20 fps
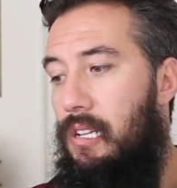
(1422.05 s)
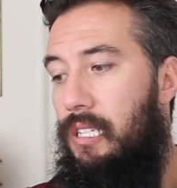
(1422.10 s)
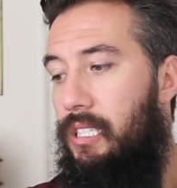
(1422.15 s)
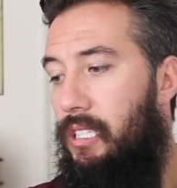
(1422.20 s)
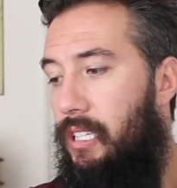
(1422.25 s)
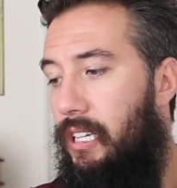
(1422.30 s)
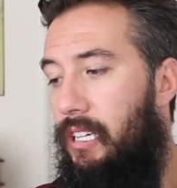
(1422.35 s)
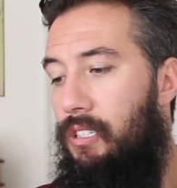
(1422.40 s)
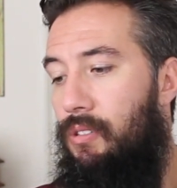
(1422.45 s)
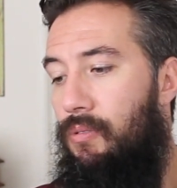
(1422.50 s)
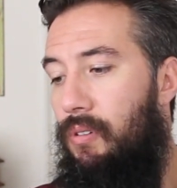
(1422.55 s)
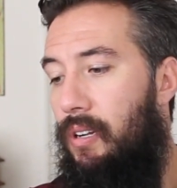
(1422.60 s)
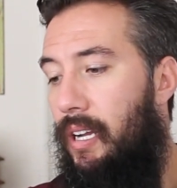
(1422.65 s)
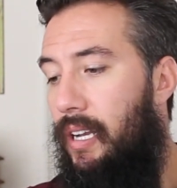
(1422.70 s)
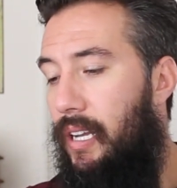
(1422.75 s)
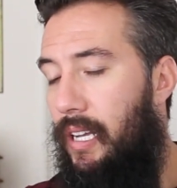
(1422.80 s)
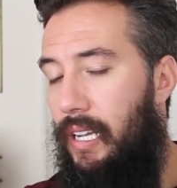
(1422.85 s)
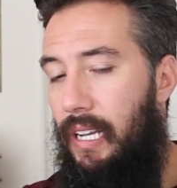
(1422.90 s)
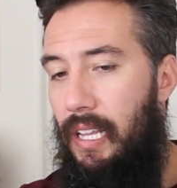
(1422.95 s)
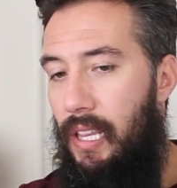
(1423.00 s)
Sketch
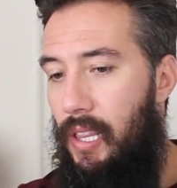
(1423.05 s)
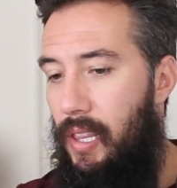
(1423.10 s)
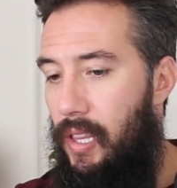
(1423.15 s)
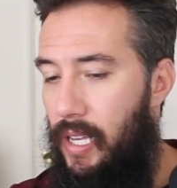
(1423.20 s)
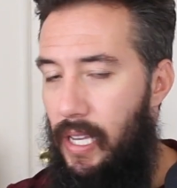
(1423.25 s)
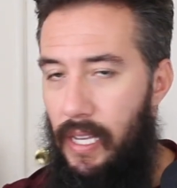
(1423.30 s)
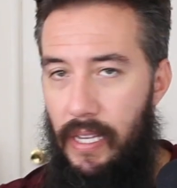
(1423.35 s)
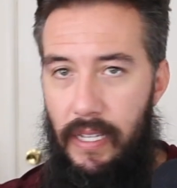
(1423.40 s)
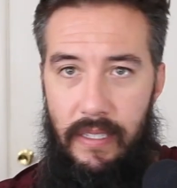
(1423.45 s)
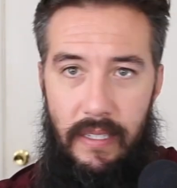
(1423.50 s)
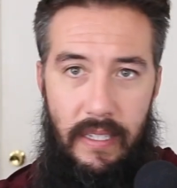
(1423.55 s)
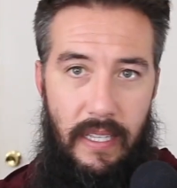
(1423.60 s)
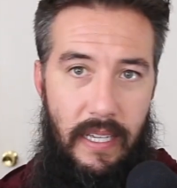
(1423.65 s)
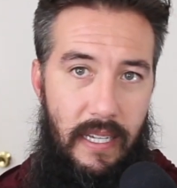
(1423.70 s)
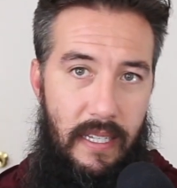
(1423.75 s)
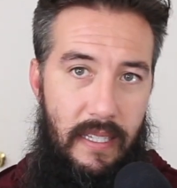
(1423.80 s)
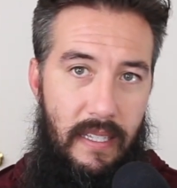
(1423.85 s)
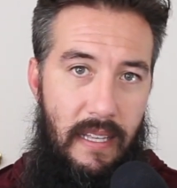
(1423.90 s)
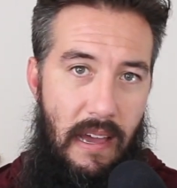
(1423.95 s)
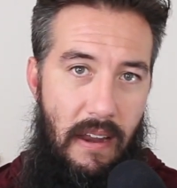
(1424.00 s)
writing, I think, is
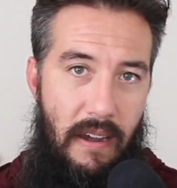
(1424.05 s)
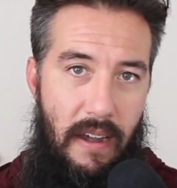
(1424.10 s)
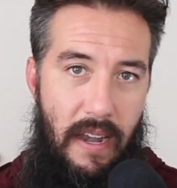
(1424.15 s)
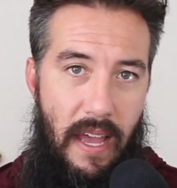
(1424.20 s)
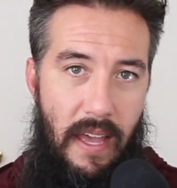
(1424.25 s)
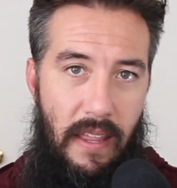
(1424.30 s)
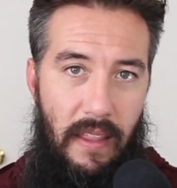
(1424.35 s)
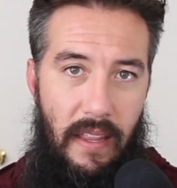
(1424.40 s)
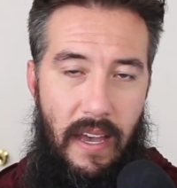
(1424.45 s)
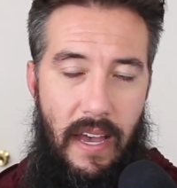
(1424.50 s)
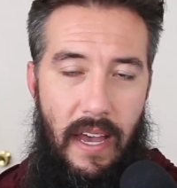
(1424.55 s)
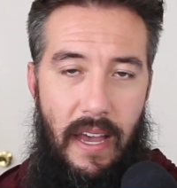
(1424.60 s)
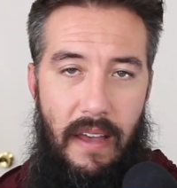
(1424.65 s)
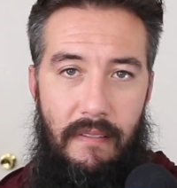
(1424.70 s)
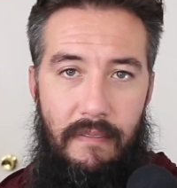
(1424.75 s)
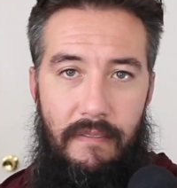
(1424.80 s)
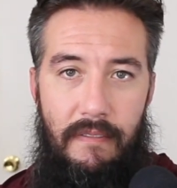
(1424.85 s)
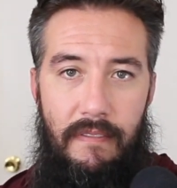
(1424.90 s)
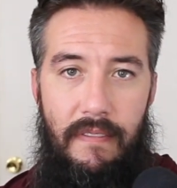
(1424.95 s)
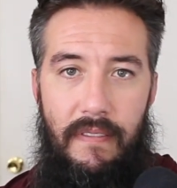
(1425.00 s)
like Saturday Night
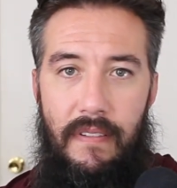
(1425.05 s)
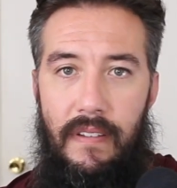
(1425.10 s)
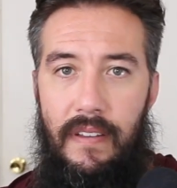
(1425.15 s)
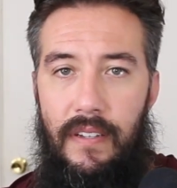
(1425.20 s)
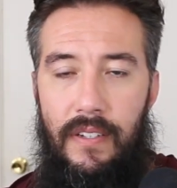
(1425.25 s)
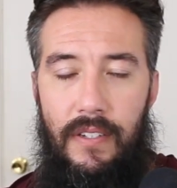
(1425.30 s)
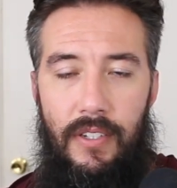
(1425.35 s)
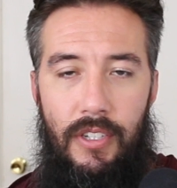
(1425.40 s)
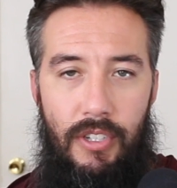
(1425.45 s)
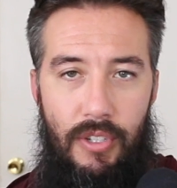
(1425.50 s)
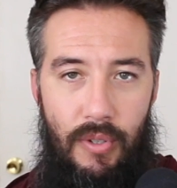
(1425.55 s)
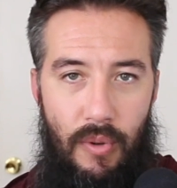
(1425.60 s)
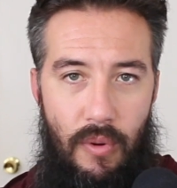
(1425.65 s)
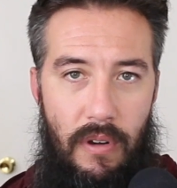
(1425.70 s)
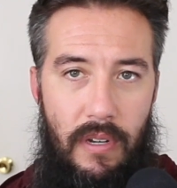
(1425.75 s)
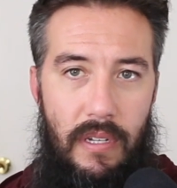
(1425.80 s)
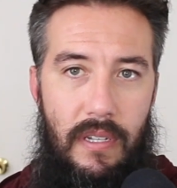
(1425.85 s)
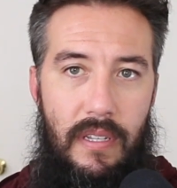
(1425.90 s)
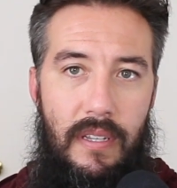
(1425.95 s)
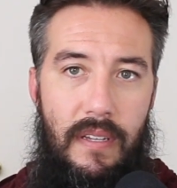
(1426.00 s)
Live,
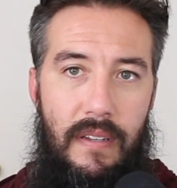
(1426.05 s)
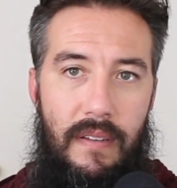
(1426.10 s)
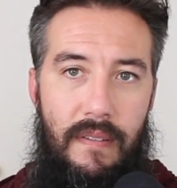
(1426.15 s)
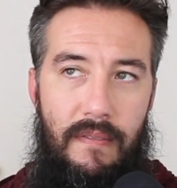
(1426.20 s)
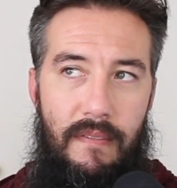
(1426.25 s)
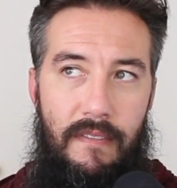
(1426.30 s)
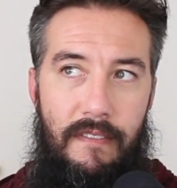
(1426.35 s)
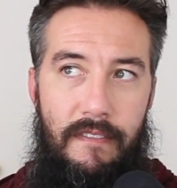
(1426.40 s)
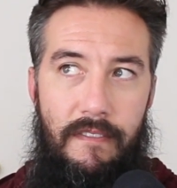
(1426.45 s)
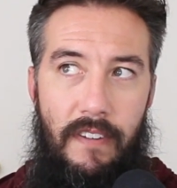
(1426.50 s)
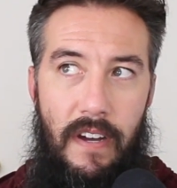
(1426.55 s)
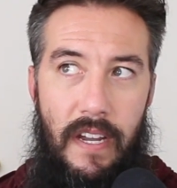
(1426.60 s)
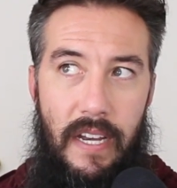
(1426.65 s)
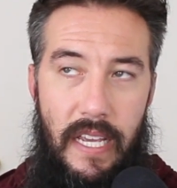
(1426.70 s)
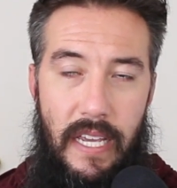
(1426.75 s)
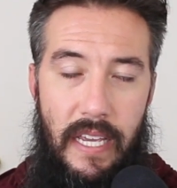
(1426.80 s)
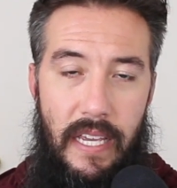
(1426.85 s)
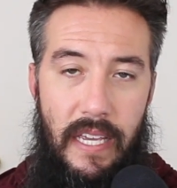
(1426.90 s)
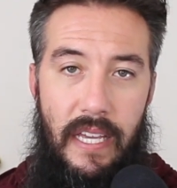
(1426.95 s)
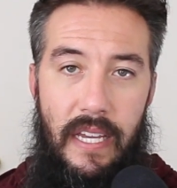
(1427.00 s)
short,
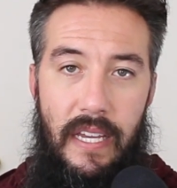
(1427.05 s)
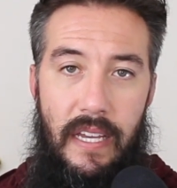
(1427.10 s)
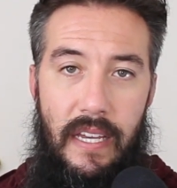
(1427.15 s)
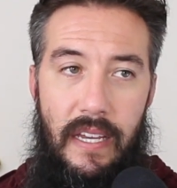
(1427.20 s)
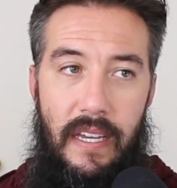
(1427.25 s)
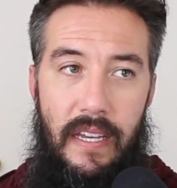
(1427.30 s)
funny